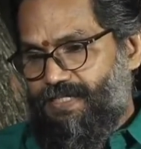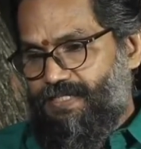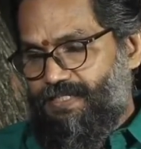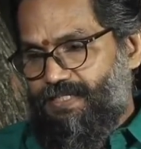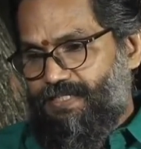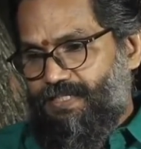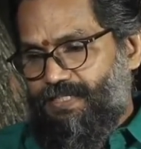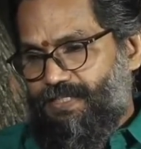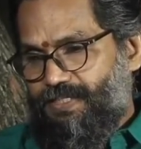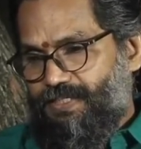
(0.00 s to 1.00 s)

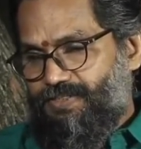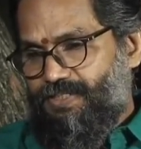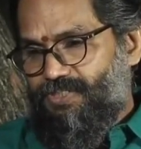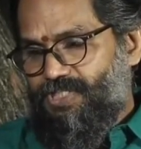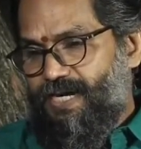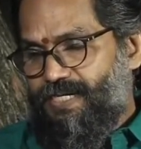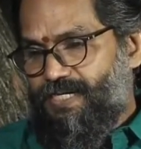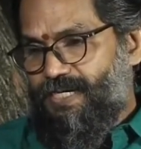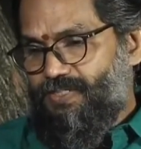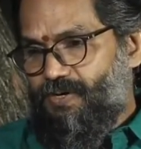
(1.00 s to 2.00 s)
the child
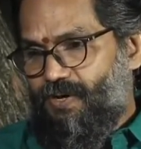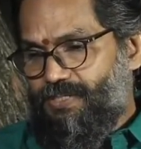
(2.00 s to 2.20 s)
has got